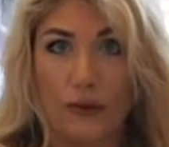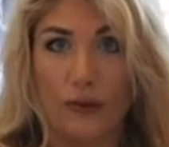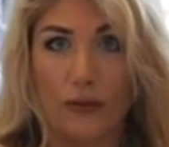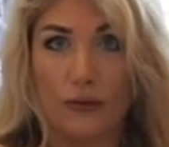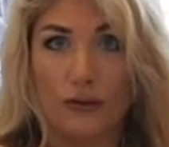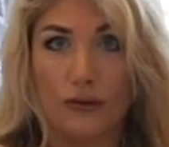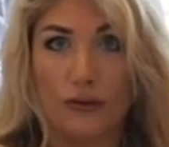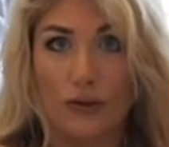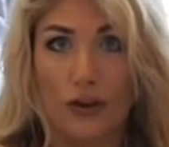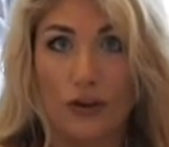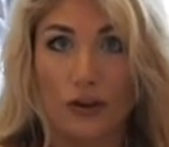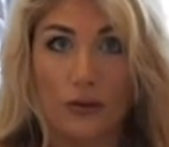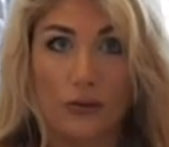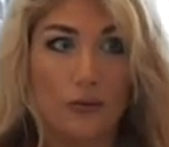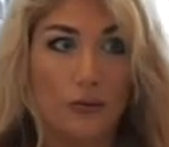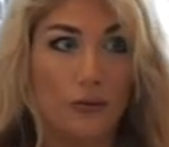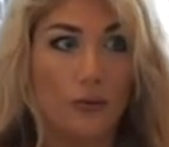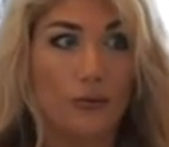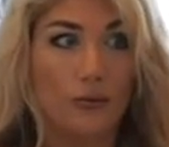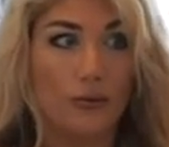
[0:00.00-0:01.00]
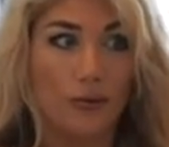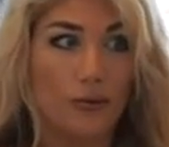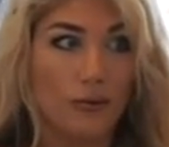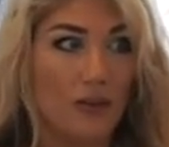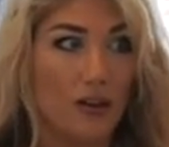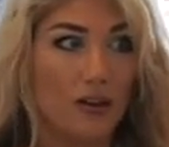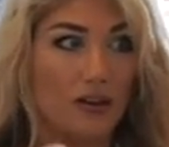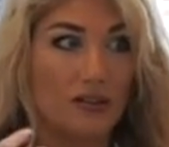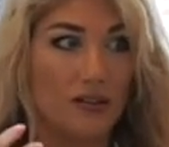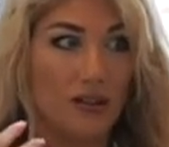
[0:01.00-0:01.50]
of you. So you
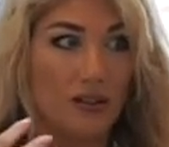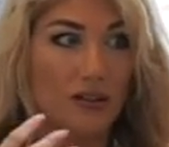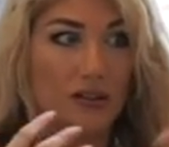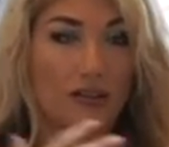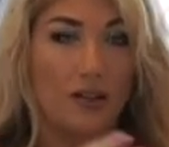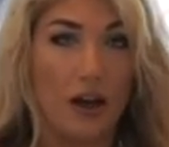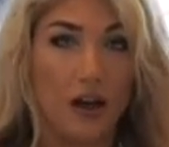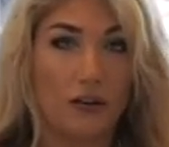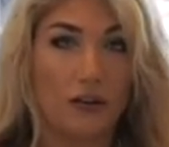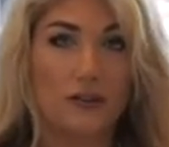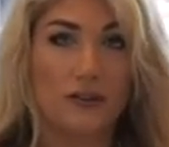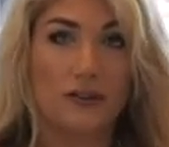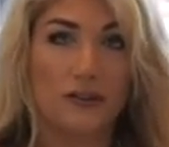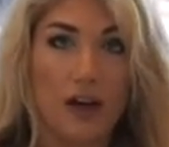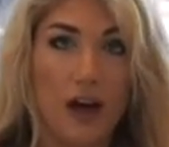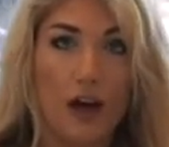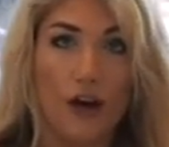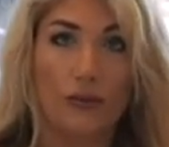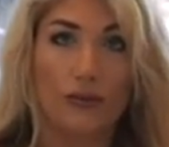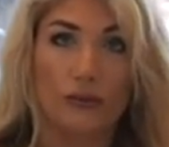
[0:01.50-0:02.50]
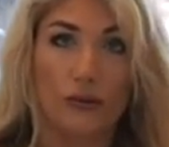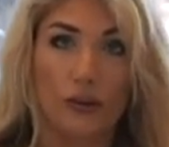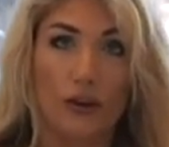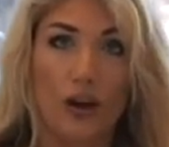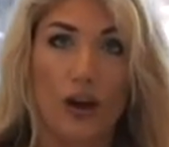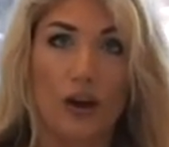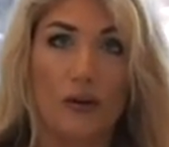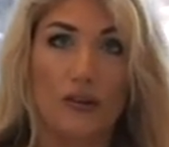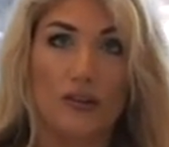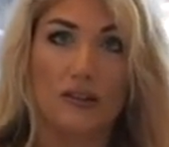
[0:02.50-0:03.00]
need to sell yourself, you
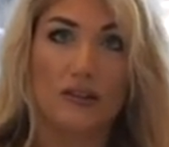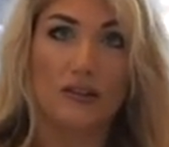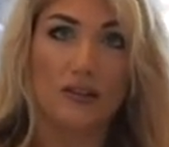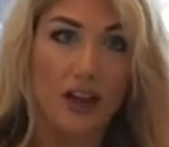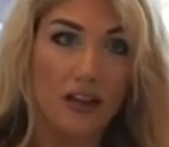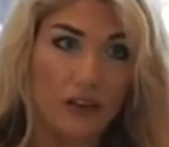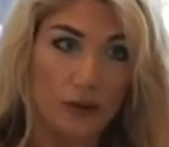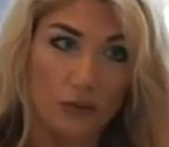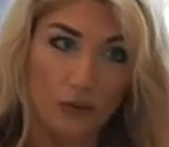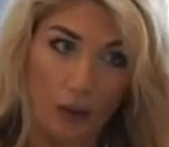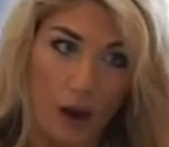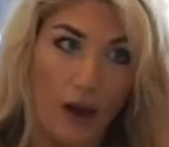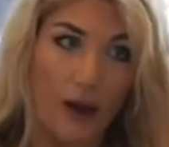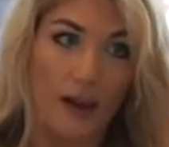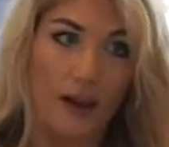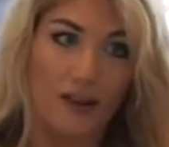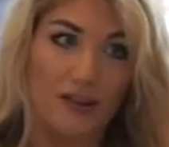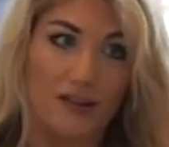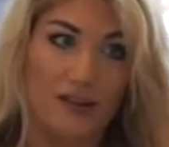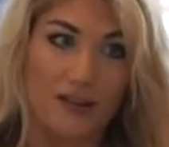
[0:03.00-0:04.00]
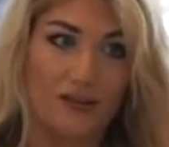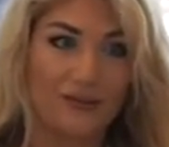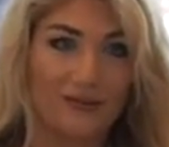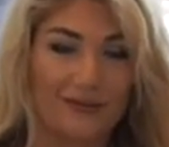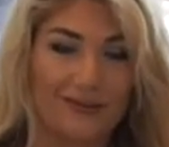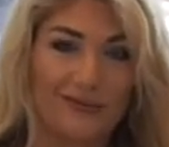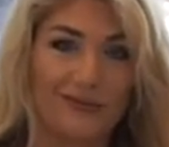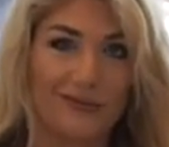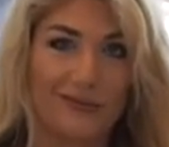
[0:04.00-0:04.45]
know, and sell it right. Don't